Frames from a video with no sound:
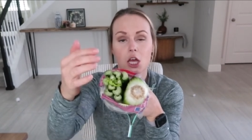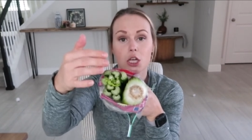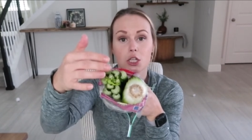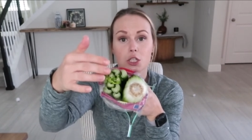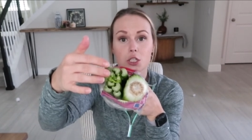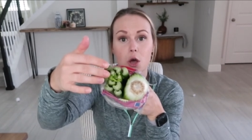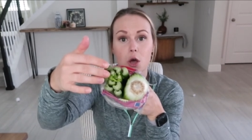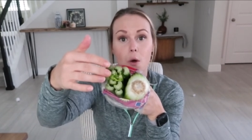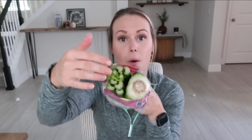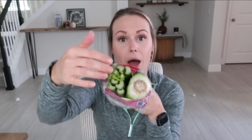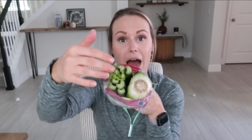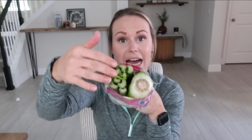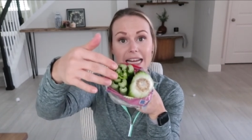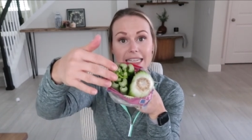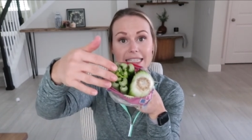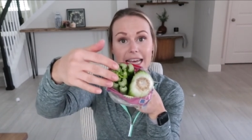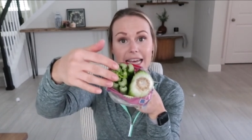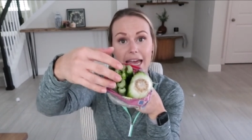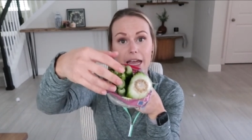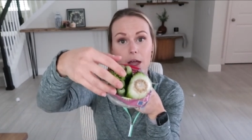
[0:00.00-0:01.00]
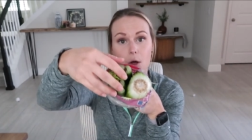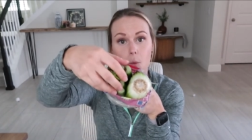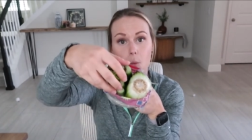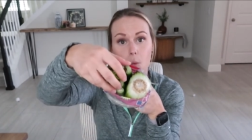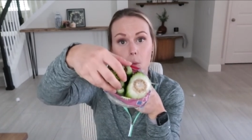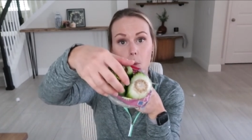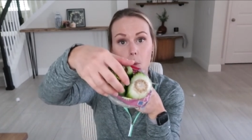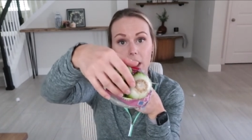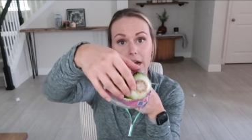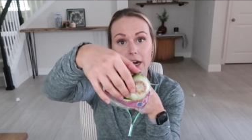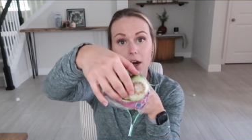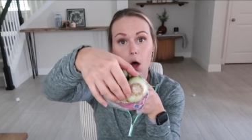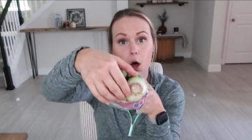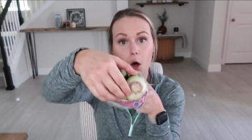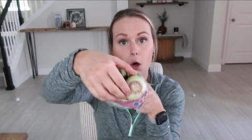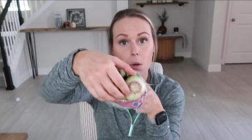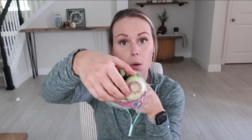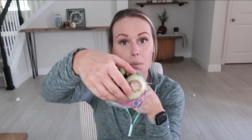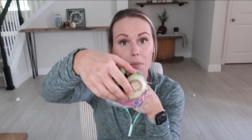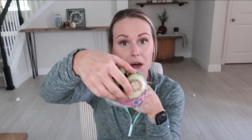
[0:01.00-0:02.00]
So I take one
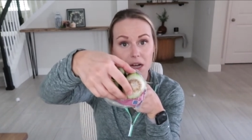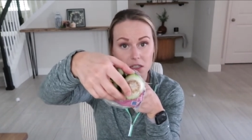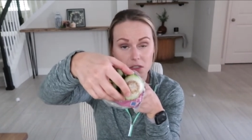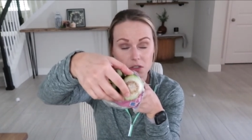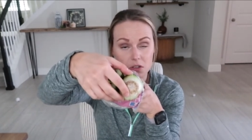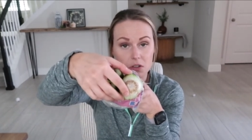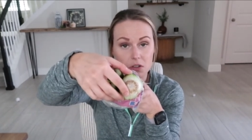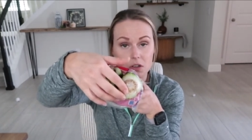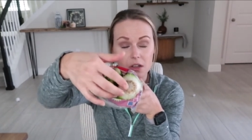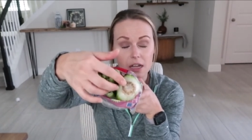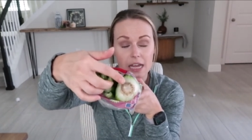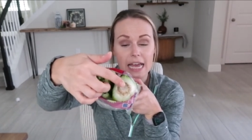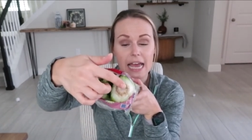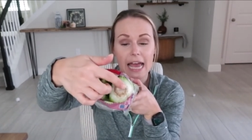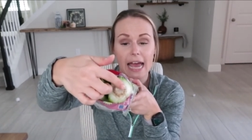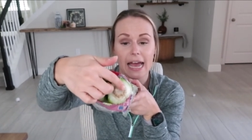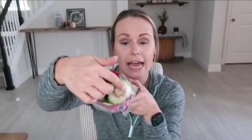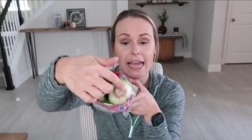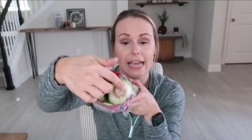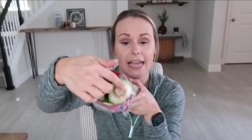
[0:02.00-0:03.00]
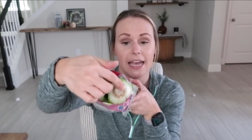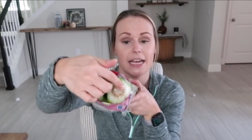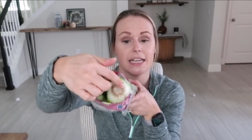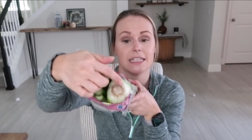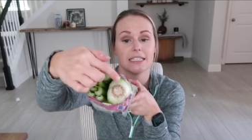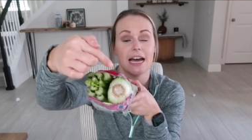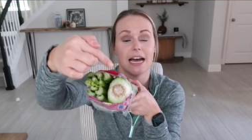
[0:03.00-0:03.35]
whole bundle and